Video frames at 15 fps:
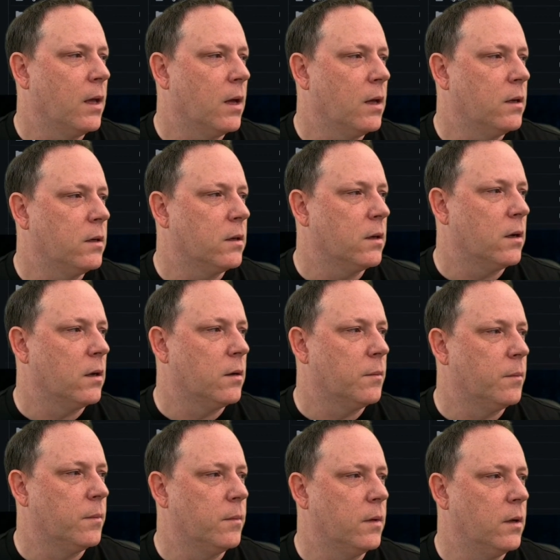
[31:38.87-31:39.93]
and
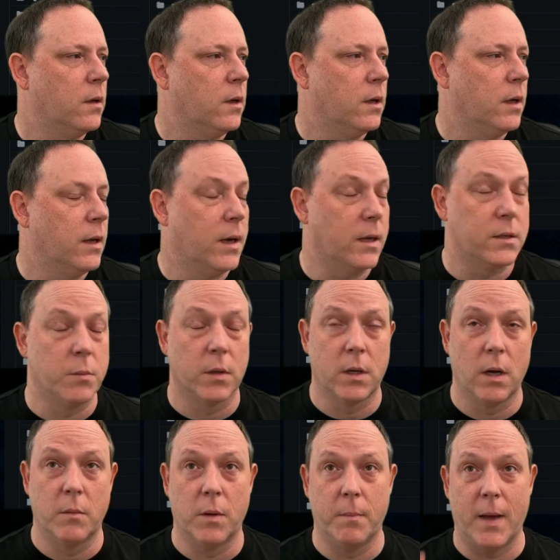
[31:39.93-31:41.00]
it has
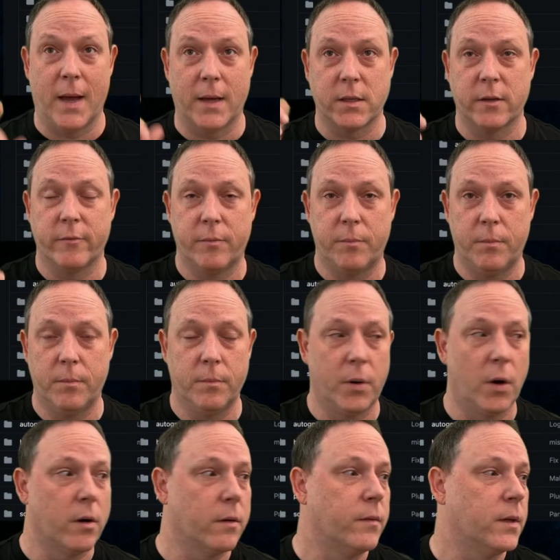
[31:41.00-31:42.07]
become a massive
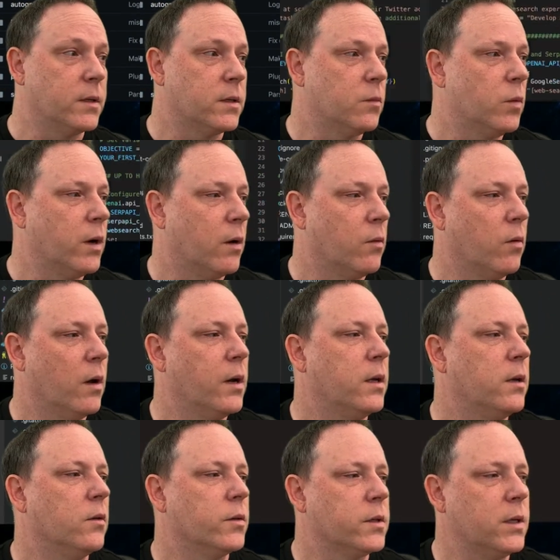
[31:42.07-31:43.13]
part of this. And when I run
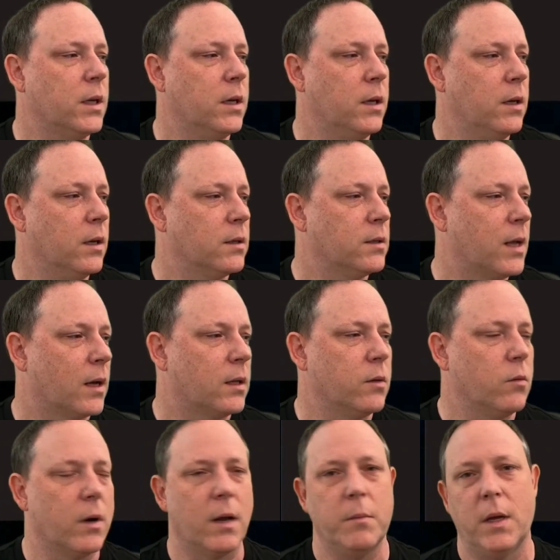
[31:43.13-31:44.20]
it, you'll see
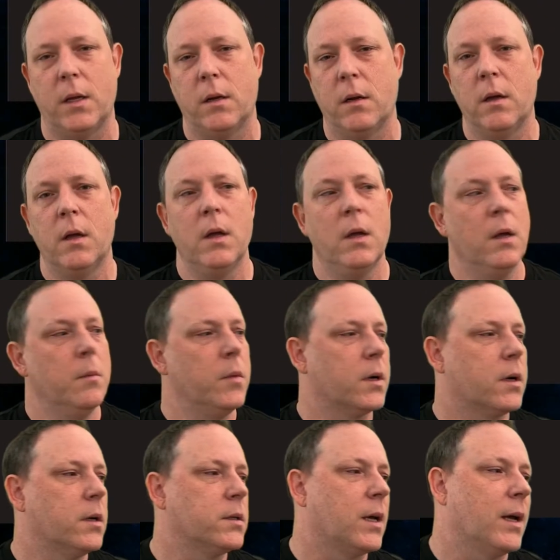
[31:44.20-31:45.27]
exactly what I mean,
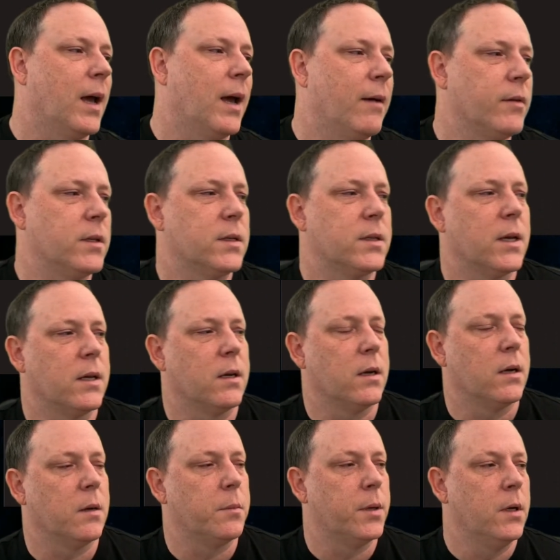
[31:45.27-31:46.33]
because I have it set
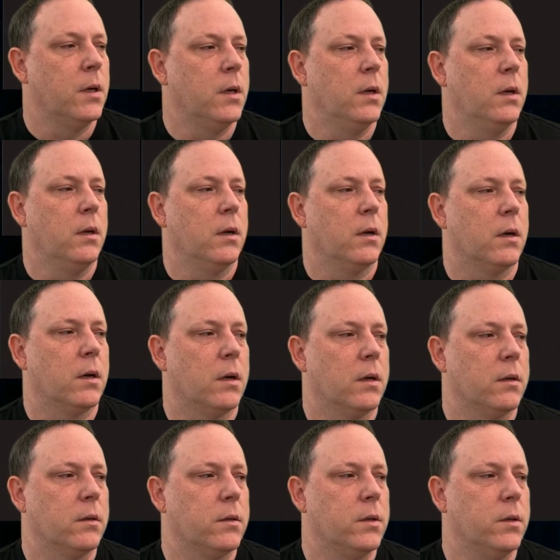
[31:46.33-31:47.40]
up
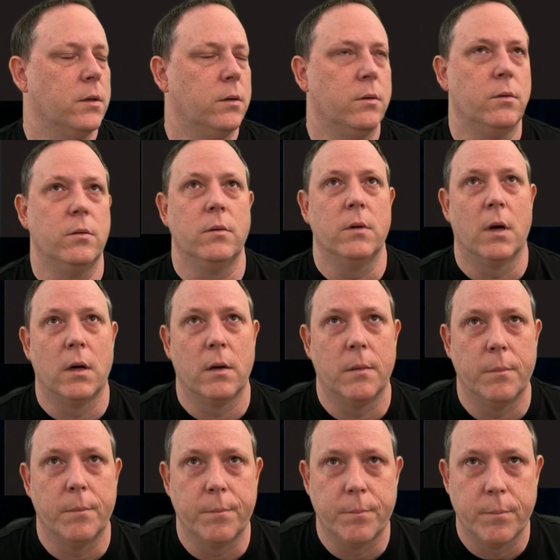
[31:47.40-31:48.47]

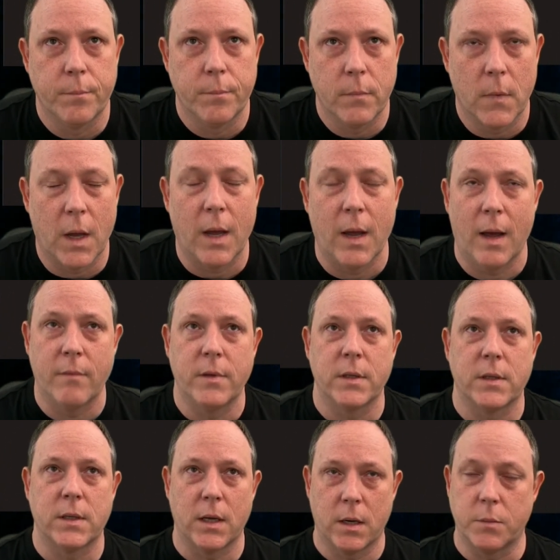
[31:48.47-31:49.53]
I have
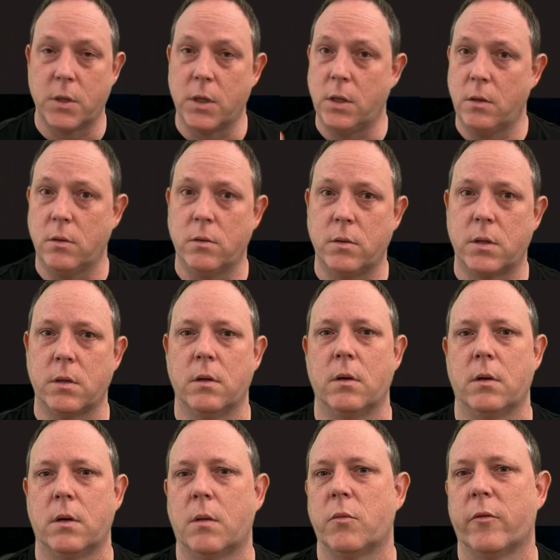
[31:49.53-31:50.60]
this set up to use
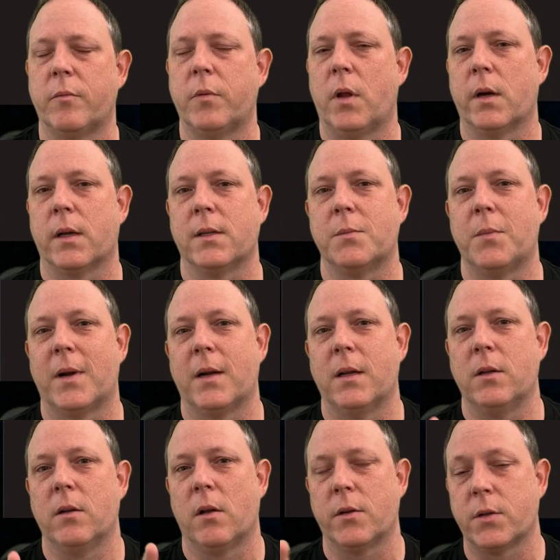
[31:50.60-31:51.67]
a number of plugins,
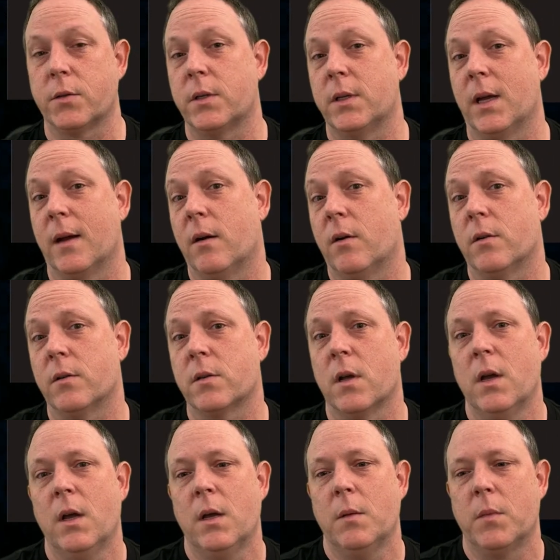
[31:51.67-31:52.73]
but you'll also see errors